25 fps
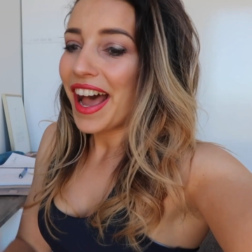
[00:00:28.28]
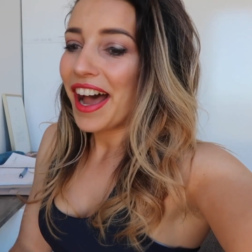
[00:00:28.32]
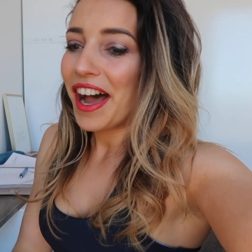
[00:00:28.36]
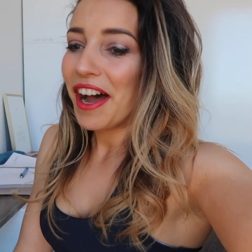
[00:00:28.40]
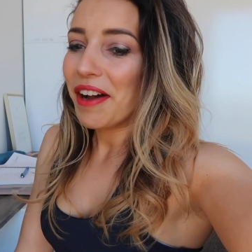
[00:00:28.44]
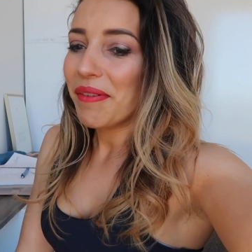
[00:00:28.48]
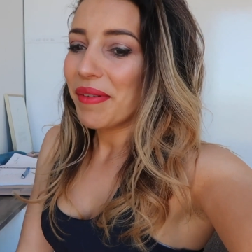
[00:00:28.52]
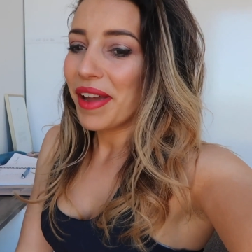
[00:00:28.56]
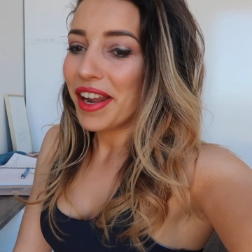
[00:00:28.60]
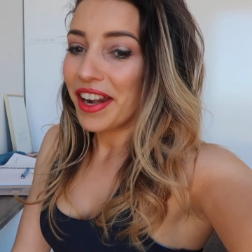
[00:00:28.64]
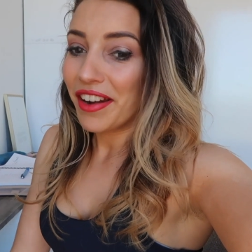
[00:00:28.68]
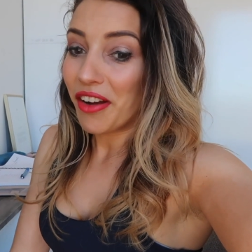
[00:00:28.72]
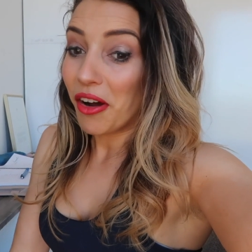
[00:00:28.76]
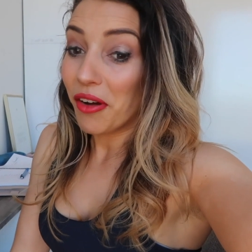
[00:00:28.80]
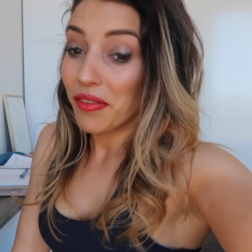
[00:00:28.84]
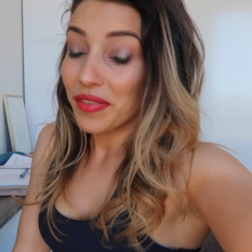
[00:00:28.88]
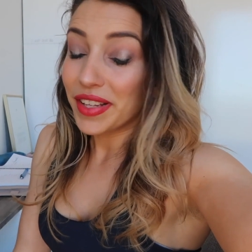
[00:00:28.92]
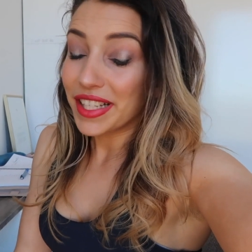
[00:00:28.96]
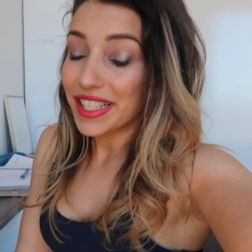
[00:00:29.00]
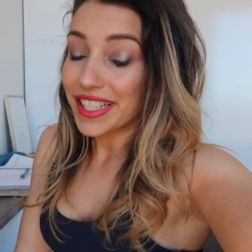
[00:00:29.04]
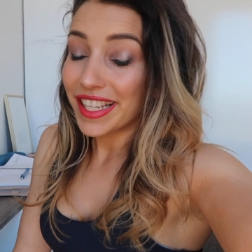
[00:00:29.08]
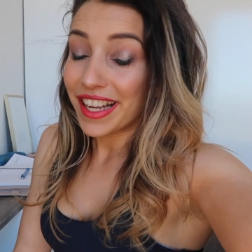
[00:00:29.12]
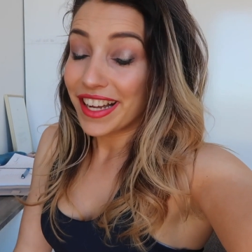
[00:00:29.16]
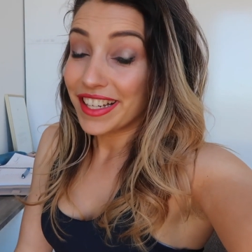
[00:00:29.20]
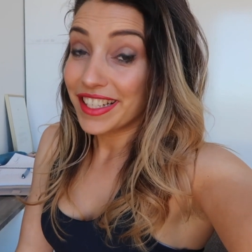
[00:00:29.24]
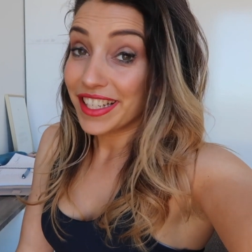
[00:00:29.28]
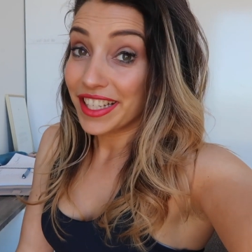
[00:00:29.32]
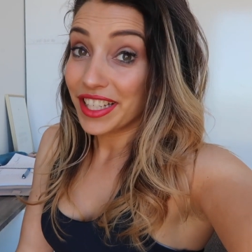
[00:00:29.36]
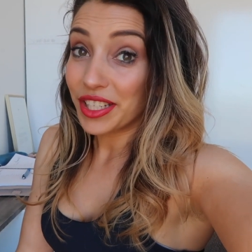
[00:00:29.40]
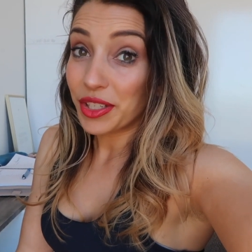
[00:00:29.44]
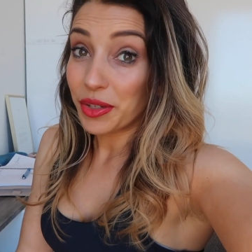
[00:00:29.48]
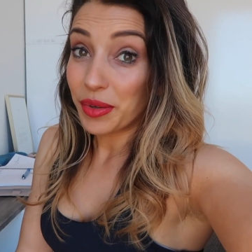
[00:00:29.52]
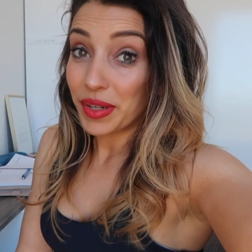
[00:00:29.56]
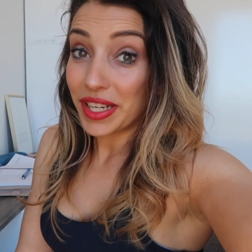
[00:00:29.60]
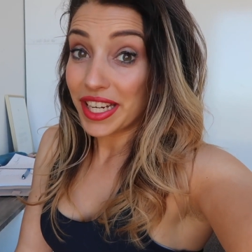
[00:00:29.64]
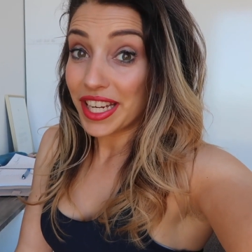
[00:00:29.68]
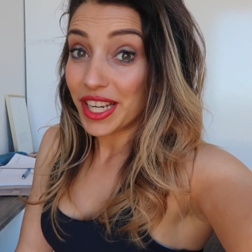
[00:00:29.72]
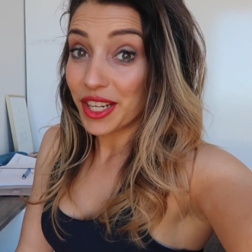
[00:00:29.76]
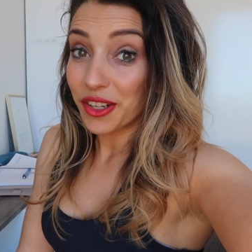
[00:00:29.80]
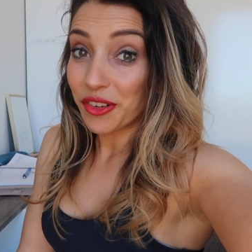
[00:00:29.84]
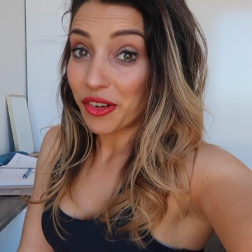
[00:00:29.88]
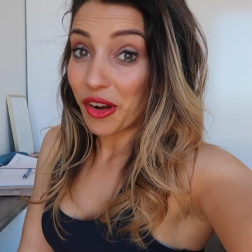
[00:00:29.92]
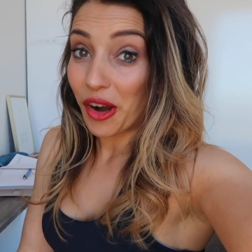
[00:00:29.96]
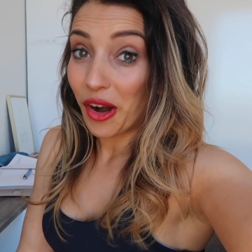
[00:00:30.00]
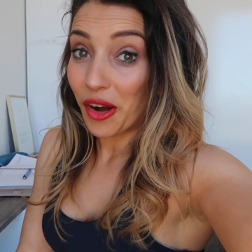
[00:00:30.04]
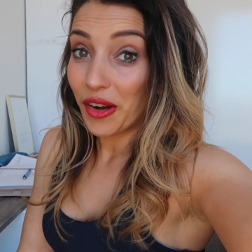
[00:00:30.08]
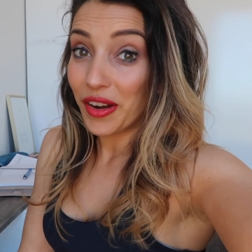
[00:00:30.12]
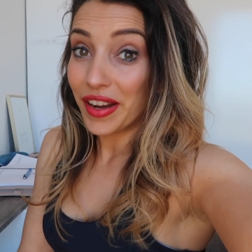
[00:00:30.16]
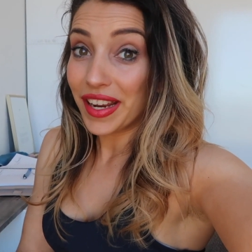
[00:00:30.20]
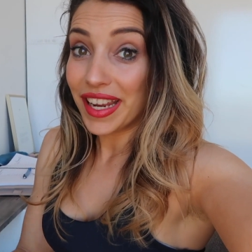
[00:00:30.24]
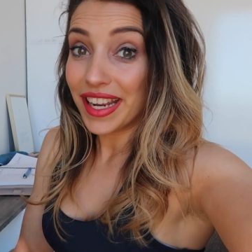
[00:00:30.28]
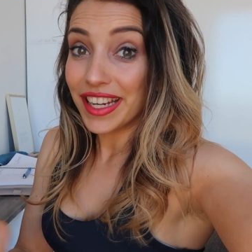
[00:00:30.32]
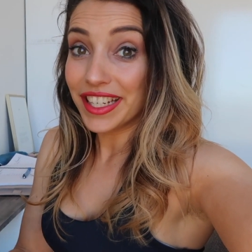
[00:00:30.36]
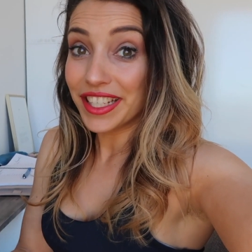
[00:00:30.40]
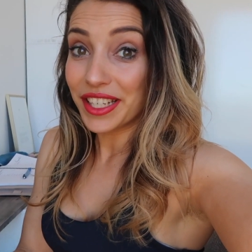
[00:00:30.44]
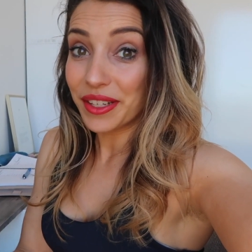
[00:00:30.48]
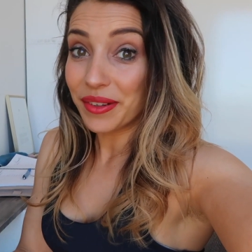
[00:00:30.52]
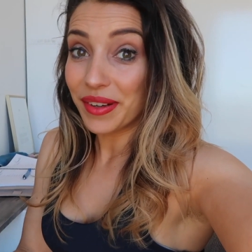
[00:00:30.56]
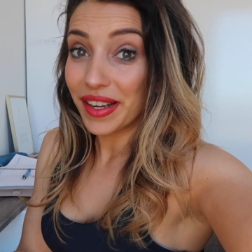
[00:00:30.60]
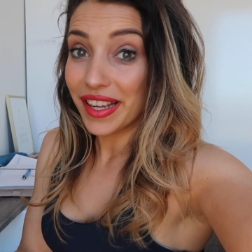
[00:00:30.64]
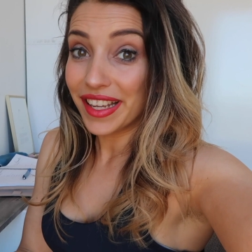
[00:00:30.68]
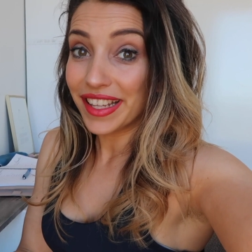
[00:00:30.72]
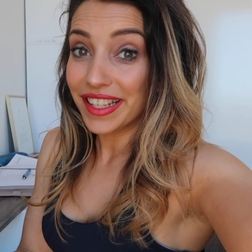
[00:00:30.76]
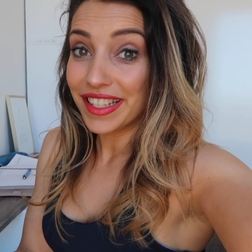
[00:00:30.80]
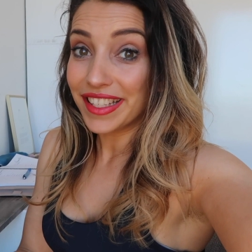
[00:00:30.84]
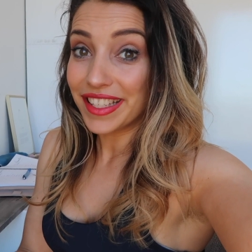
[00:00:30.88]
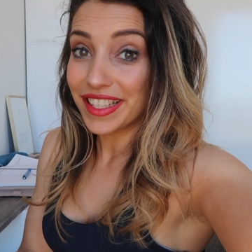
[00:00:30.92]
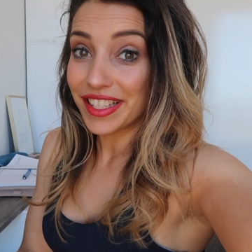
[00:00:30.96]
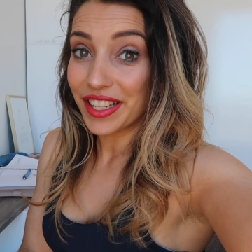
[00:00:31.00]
And obviously I didn't do an intro into it,